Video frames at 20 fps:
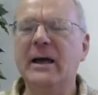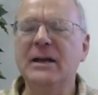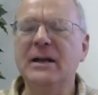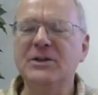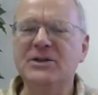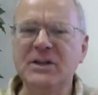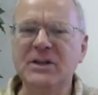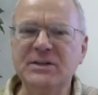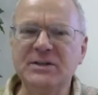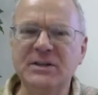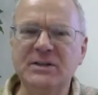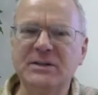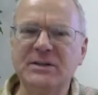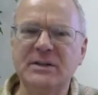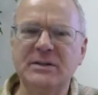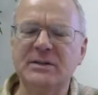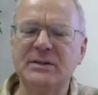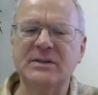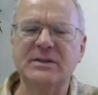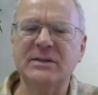Jesus
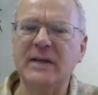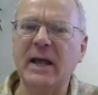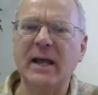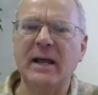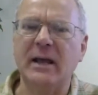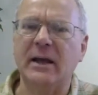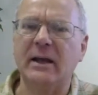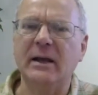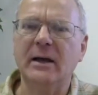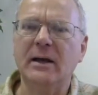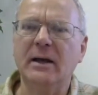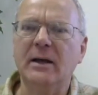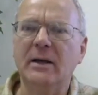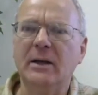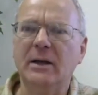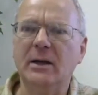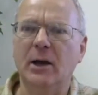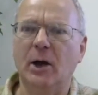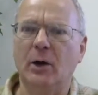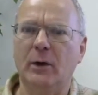didn't say,
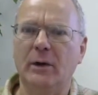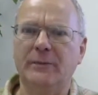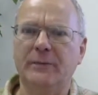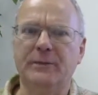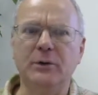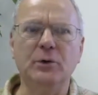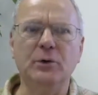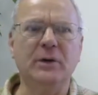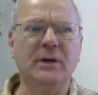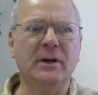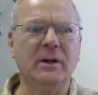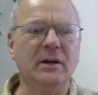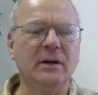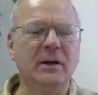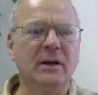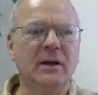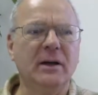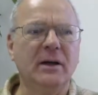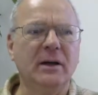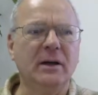if you
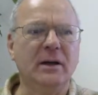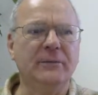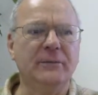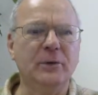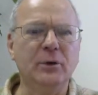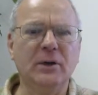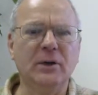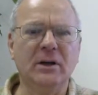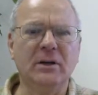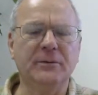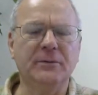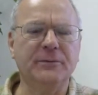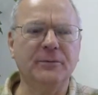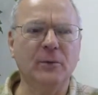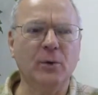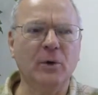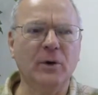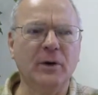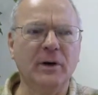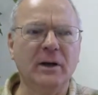can
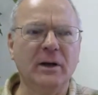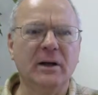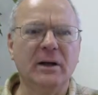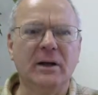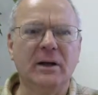afford